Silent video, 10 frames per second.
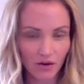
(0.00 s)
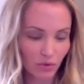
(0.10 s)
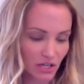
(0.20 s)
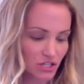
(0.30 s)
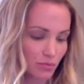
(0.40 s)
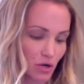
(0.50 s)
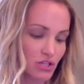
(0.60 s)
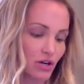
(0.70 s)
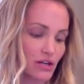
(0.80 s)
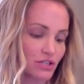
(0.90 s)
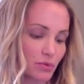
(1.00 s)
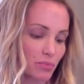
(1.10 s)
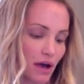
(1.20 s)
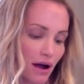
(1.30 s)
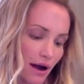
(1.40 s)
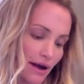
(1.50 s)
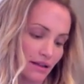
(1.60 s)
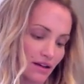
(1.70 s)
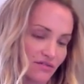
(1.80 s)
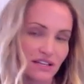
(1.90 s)
replace your moisturizer, but I
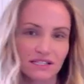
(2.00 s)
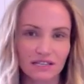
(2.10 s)
love this.